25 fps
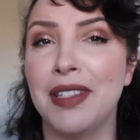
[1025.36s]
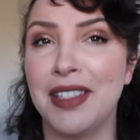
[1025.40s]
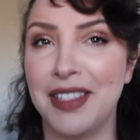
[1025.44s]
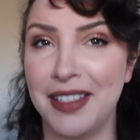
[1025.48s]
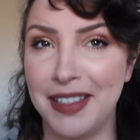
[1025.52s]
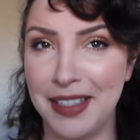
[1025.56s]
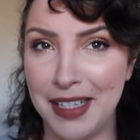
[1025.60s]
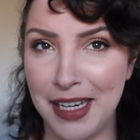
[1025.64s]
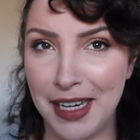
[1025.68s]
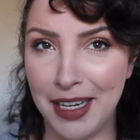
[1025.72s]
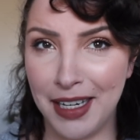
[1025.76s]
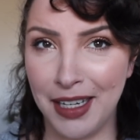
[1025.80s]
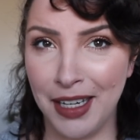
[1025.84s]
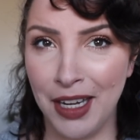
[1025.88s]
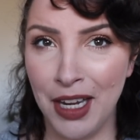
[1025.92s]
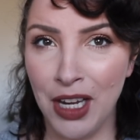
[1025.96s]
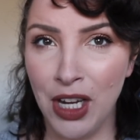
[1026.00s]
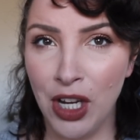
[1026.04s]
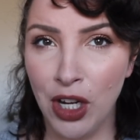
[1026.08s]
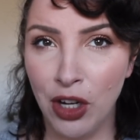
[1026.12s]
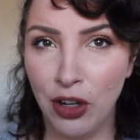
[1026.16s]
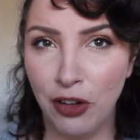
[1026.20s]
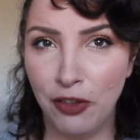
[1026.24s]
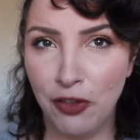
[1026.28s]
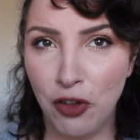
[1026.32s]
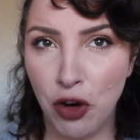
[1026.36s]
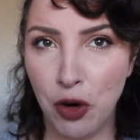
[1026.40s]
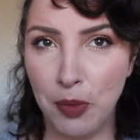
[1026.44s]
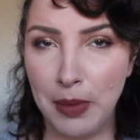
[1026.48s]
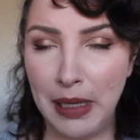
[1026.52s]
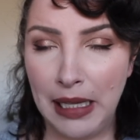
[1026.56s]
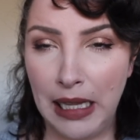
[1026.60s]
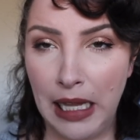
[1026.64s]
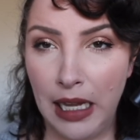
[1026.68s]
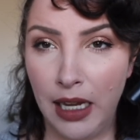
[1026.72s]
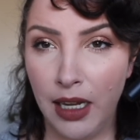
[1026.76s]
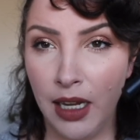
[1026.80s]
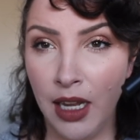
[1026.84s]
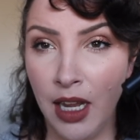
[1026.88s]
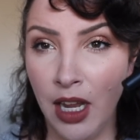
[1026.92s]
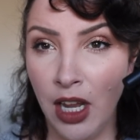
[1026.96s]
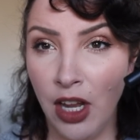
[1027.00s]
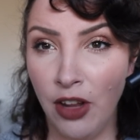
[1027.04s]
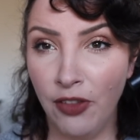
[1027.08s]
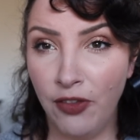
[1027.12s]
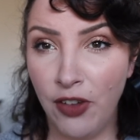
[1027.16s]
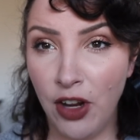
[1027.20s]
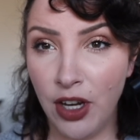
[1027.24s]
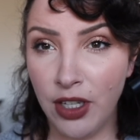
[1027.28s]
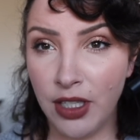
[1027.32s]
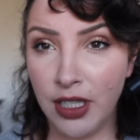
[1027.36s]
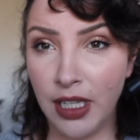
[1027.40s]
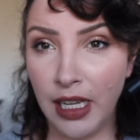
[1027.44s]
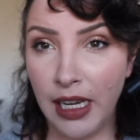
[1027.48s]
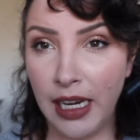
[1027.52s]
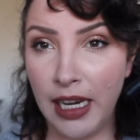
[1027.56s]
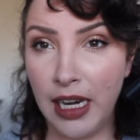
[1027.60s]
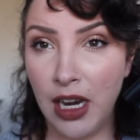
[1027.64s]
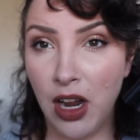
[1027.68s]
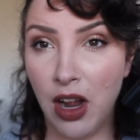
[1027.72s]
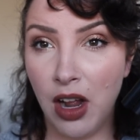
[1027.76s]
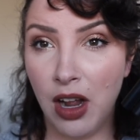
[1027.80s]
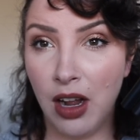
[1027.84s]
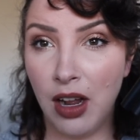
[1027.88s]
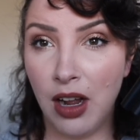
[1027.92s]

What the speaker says: Stick formula? Firstly,